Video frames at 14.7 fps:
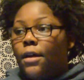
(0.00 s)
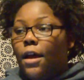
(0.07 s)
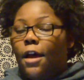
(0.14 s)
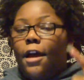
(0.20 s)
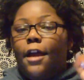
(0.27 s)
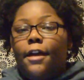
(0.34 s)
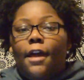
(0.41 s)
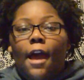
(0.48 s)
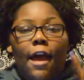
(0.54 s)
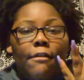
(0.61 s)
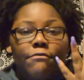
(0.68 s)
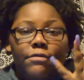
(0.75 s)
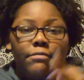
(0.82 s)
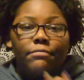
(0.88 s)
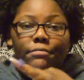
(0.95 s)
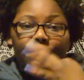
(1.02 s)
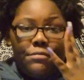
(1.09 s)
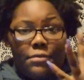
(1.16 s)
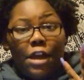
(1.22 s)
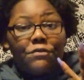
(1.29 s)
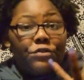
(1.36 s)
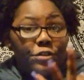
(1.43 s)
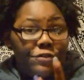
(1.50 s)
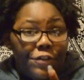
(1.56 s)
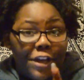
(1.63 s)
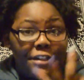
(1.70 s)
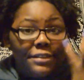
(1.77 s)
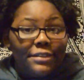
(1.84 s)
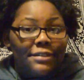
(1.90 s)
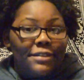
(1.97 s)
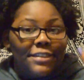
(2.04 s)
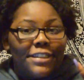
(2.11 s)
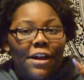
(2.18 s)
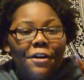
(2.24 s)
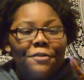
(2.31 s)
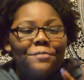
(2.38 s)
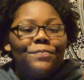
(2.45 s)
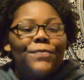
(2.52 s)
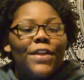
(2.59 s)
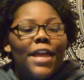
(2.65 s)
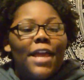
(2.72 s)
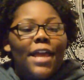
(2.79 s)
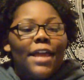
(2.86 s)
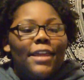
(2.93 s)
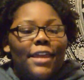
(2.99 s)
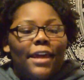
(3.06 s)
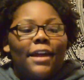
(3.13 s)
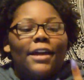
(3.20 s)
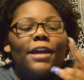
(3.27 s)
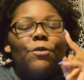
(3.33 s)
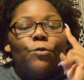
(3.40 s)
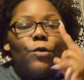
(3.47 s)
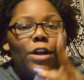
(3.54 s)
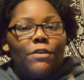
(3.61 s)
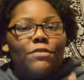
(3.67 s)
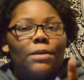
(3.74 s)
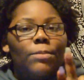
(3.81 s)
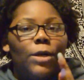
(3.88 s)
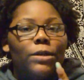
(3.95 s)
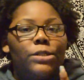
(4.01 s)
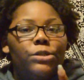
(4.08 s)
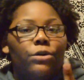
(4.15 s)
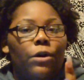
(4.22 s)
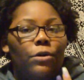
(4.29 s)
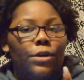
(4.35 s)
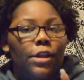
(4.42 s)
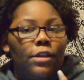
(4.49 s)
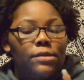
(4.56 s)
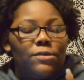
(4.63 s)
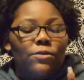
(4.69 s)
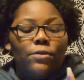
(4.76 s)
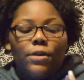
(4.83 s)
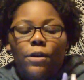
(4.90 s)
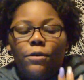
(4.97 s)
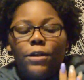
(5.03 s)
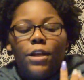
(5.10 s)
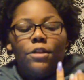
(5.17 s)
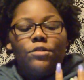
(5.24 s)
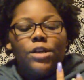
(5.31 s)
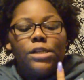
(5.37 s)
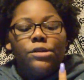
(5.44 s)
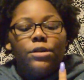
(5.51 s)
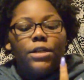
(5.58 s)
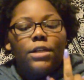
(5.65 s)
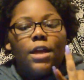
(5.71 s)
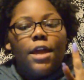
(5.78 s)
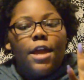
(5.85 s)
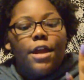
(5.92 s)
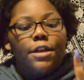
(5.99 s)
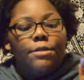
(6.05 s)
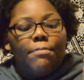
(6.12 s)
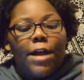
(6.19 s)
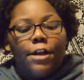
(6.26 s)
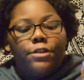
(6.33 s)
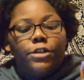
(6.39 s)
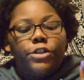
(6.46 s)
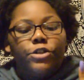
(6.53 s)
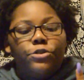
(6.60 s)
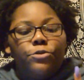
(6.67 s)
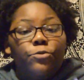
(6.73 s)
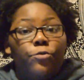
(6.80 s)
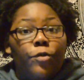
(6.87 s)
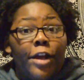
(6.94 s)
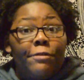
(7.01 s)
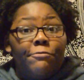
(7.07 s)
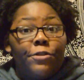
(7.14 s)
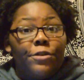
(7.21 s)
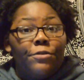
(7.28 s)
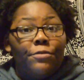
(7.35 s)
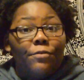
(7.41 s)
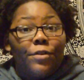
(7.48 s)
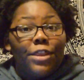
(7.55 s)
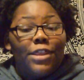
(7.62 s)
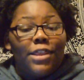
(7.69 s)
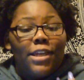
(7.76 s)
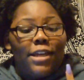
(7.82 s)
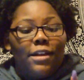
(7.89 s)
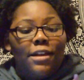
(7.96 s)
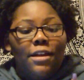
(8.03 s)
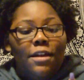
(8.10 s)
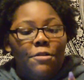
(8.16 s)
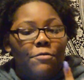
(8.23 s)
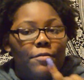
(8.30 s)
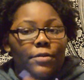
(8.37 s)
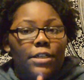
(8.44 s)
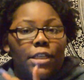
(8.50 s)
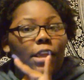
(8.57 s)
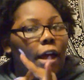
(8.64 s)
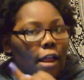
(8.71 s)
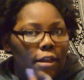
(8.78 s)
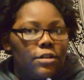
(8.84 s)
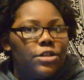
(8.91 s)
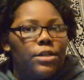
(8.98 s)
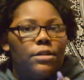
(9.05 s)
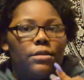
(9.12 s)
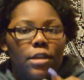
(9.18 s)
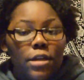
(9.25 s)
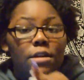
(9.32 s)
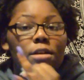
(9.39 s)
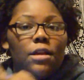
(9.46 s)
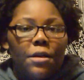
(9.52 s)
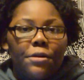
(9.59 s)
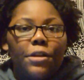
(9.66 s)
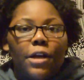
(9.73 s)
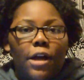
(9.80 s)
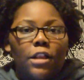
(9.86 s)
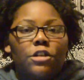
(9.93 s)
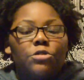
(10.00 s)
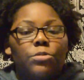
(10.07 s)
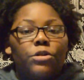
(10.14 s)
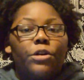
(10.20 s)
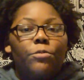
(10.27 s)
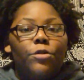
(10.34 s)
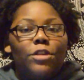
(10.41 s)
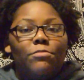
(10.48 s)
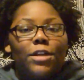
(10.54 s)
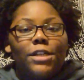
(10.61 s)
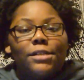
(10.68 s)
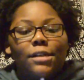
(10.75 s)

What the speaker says: I have 3 friends, so yeah, one of them goes to a whole nother school in a whole nother district, and my other 2 went with did the early college program with me.